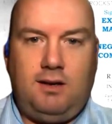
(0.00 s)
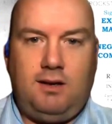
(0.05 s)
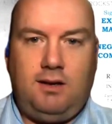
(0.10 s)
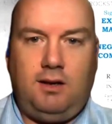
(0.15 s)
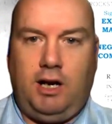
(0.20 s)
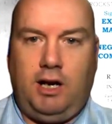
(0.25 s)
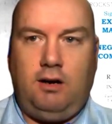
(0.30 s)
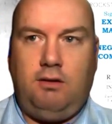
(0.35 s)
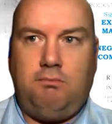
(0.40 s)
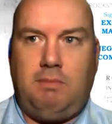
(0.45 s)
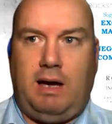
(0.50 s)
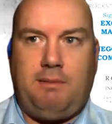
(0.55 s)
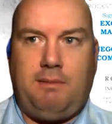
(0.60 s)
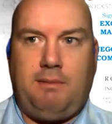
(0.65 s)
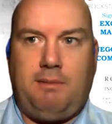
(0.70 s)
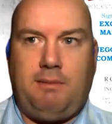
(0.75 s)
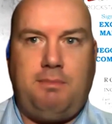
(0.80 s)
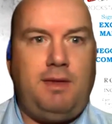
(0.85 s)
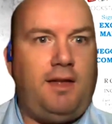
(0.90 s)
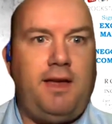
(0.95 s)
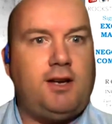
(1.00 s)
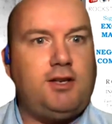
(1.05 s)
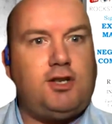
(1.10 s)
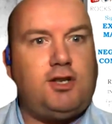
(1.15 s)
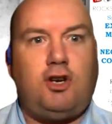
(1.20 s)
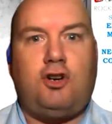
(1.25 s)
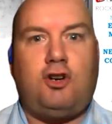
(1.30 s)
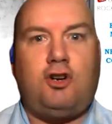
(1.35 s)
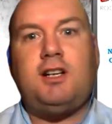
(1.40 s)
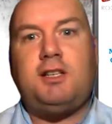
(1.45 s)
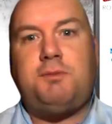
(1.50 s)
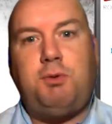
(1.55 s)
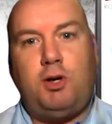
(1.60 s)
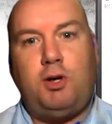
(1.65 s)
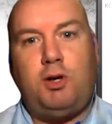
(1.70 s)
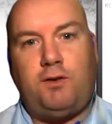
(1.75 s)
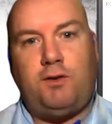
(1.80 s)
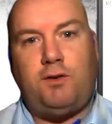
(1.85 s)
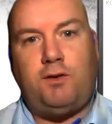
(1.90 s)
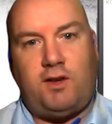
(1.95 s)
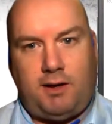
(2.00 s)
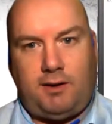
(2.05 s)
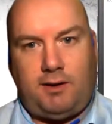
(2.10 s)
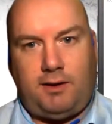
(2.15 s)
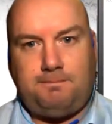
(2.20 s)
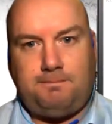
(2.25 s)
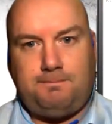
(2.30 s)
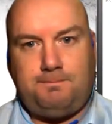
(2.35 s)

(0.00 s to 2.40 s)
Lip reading: you know, maybe the other houses are not as beautiful as mine.